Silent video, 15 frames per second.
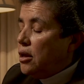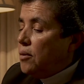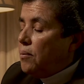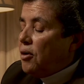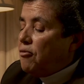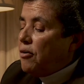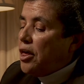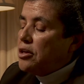
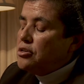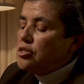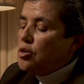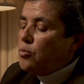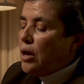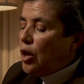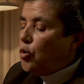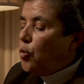But Father
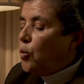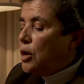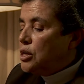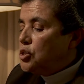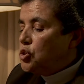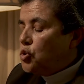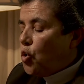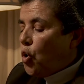Silviano
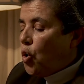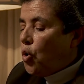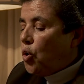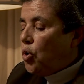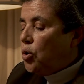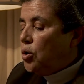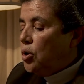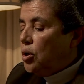was
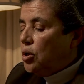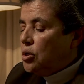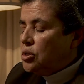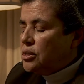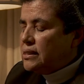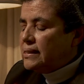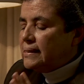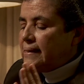so
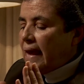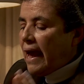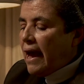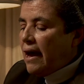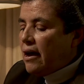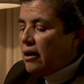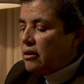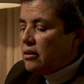
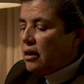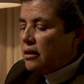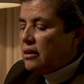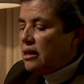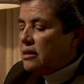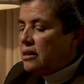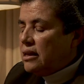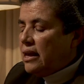sad that
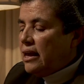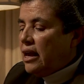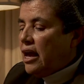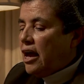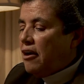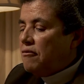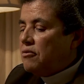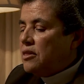they didn't
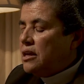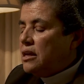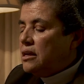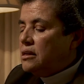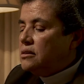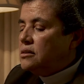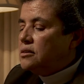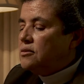have
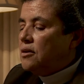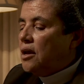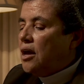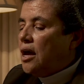this